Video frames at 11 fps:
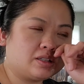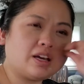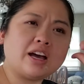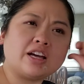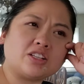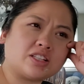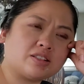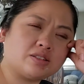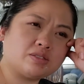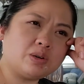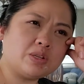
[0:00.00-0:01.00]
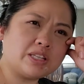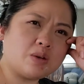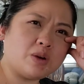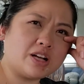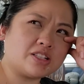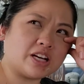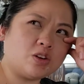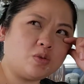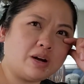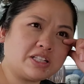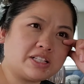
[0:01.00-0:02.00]
Gosh, what was I watching? I
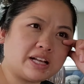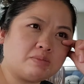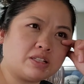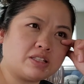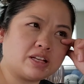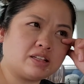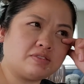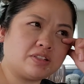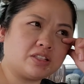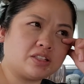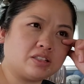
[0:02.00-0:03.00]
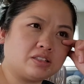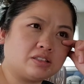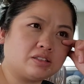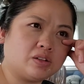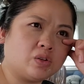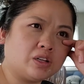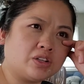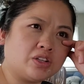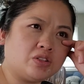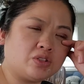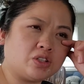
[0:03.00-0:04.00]
don't watch that much television or
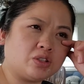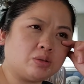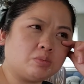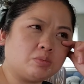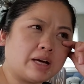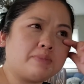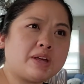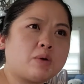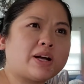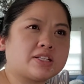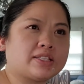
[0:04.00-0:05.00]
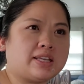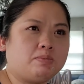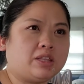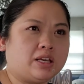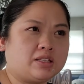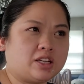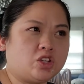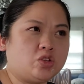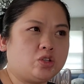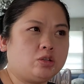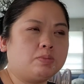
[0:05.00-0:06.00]
YouTube. I mean, I watch the same things on
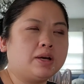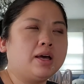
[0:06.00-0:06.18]
YouTube.